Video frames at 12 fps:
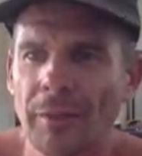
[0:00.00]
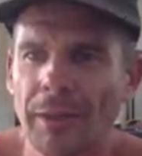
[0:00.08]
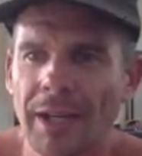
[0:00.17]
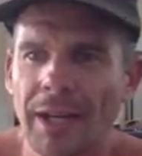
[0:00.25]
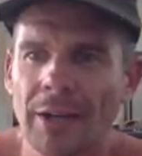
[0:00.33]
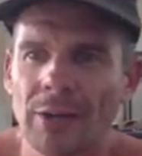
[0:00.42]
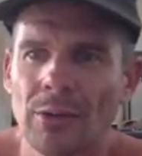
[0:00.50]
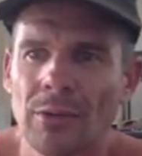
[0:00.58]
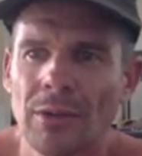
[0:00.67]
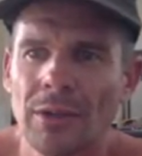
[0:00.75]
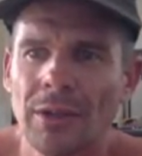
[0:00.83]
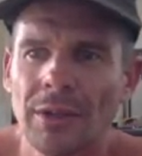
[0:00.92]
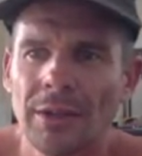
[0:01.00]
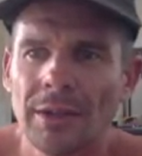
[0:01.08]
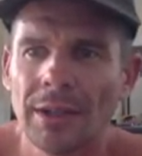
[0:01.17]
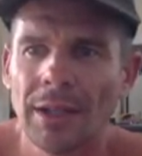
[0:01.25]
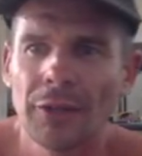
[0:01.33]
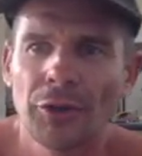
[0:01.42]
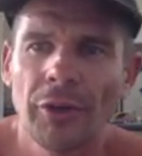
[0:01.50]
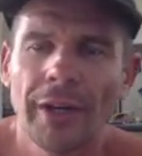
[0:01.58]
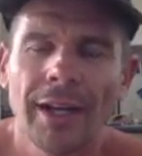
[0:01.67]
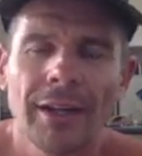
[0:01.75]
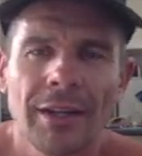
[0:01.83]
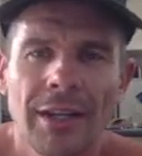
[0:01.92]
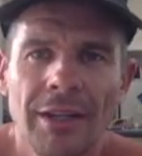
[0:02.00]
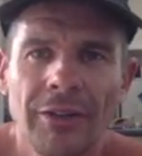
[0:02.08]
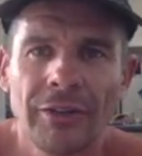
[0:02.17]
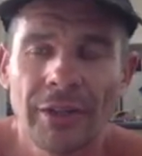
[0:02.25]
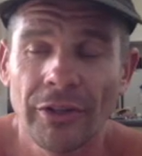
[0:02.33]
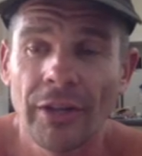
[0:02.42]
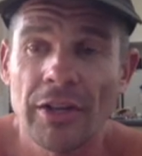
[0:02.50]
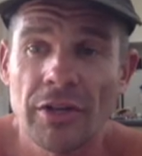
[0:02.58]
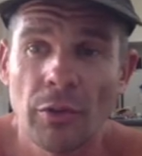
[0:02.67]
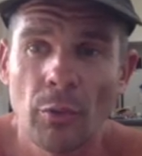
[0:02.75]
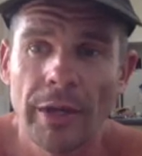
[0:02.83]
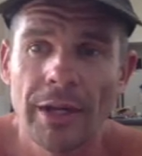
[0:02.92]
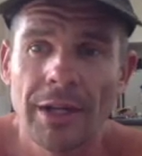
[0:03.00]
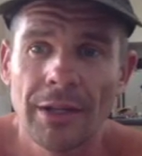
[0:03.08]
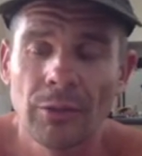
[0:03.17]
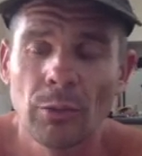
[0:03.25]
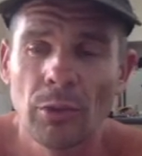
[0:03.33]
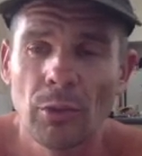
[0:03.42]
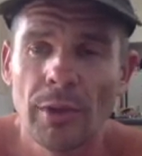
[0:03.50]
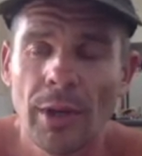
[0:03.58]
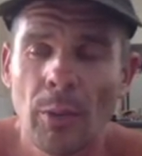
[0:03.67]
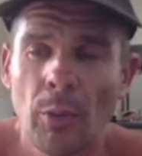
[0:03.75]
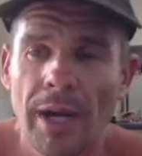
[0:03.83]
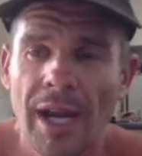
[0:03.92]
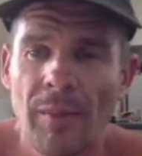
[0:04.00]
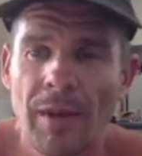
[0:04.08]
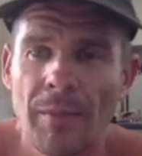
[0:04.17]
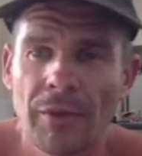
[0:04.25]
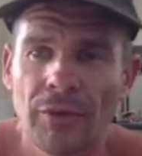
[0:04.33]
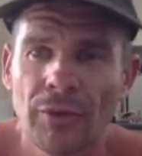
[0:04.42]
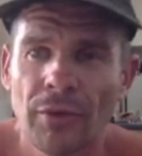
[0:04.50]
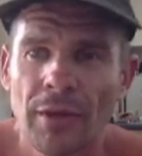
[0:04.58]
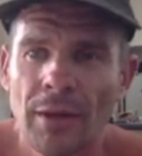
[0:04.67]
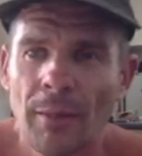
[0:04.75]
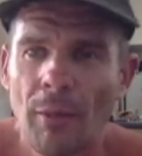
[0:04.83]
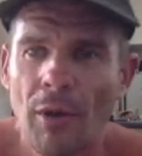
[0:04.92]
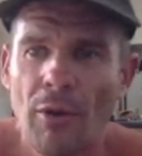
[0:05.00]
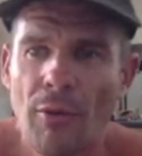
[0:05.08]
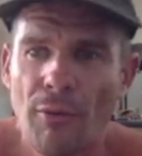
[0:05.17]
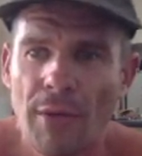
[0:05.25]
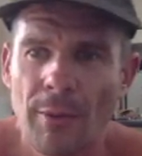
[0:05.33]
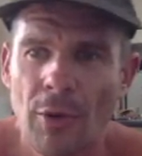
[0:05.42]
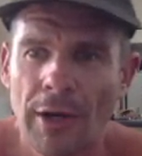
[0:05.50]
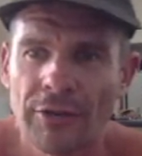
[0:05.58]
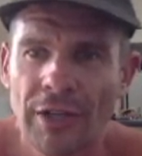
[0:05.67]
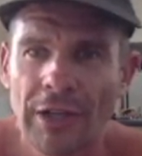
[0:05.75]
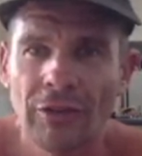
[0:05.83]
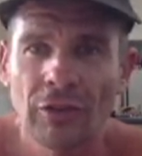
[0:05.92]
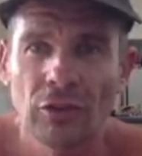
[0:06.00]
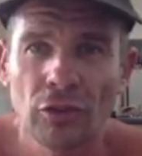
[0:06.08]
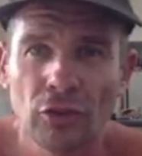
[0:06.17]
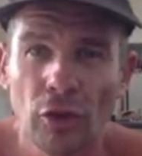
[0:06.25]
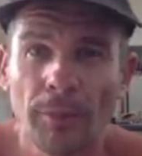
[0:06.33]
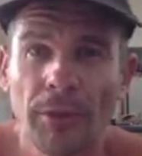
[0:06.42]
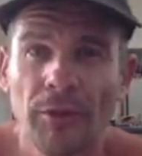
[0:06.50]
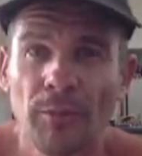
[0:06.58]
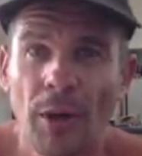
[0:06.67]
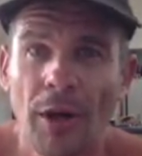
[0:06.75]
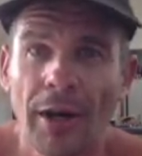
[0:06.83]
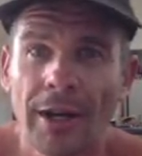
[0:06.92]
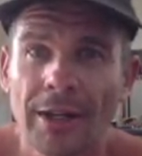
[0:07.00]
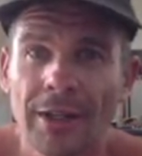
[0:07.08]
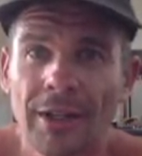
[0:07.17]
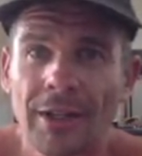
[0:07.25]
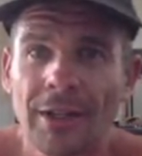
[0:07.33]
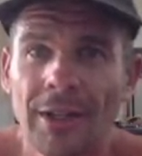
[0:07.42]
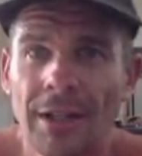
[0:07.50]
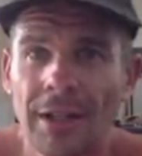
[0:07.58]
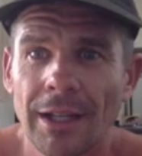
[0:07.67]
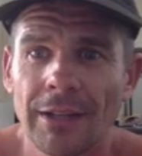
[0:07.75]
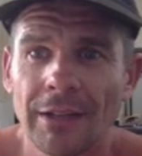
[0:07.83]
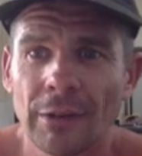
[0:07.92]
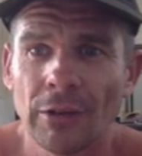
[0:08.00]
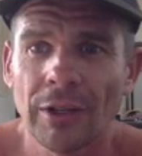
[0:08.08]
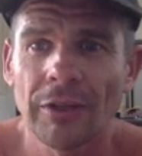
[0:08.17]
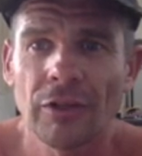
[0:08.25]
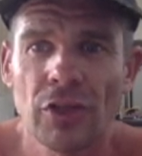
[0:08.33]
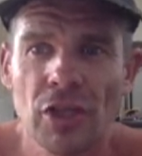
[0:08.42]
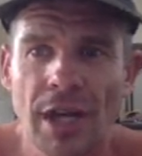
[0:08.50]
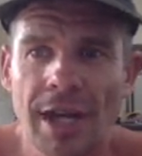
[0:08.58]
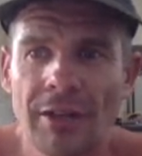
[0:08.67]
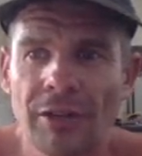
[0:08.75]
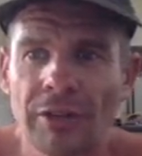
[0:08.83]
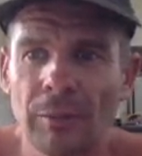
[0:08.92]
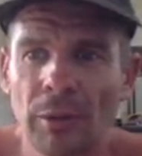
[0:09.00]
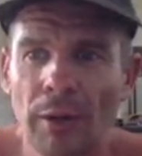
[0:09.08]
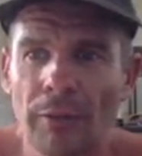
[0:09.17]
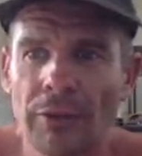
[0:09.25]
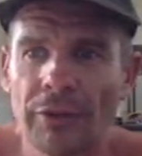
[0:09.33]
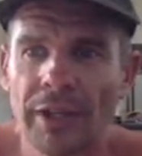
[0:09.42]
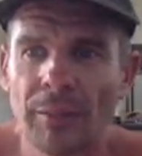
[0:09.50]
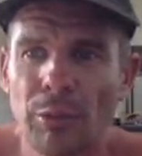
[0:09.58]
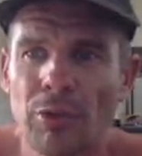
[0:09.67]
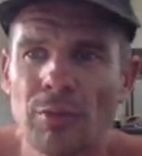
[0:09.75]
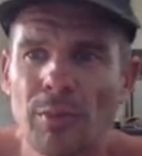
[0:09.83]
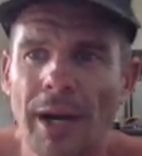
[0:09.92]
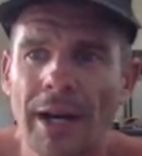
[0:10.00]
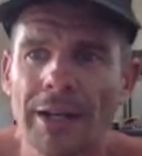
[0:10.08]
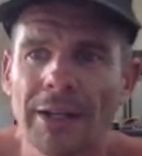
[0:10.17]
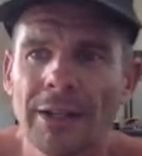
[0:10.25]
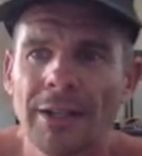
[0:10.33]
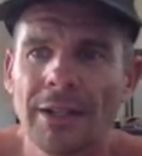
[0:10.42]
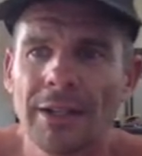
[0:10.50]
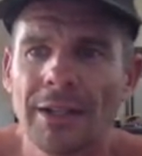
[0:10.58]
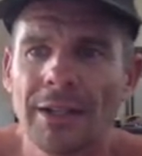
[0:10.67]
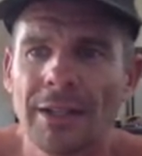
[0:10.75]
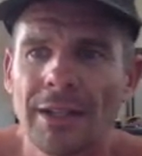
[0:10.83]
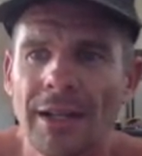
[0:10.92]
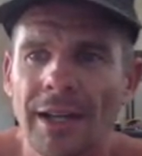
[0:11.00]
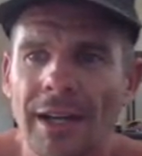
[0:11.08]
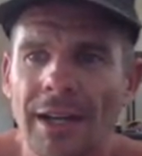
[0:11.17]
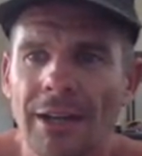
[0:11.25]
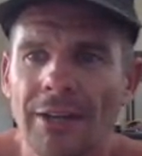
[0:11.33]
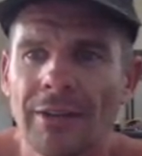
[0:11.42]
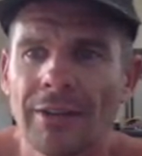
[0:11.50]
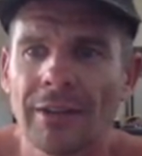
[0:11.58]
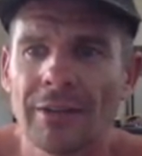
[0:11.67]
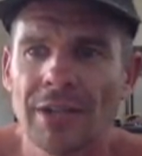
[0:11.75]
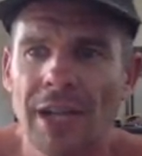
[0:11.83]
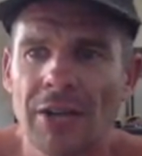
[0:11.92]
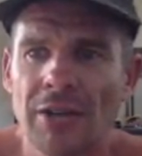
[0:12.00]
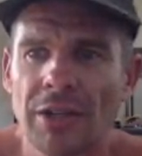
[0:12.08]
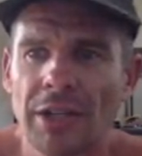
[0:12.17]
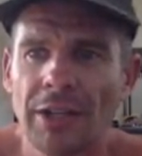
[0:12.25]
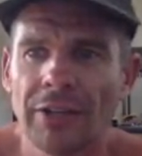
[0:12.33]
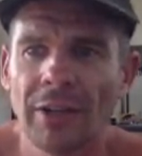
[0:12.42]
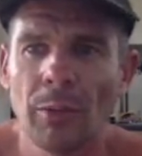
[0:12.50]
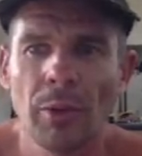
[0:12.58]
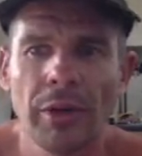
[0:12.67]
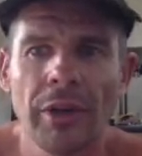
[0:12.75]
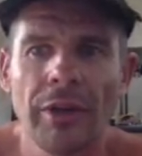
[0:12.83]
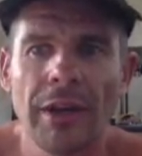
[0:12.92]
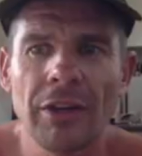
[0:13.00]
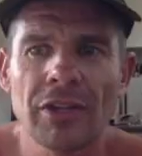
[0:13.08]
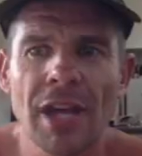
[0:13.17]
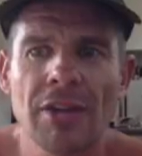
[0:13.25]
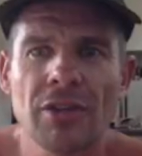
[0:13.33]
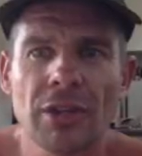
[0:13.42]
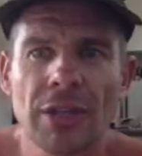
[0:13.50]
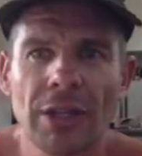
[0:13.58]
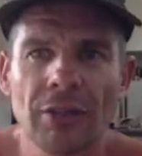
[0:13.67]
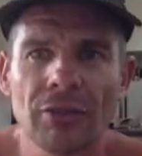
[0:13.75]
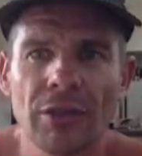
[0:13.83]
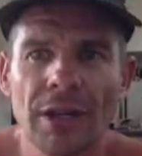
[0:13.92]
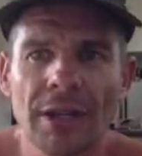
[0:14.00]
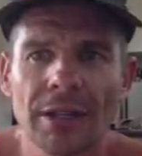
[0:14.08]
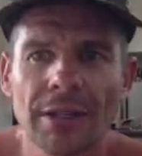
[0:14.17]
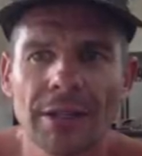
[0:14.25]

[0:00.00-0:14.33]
a mechanical. Turned out he's actually the winner here. We'll name him. This is Michael Freeberg. So he's just stopped his bike. Looks like his chain slipped off. He's getting a pushback and he's changing the gears. See what he did then? He changed the gears, right?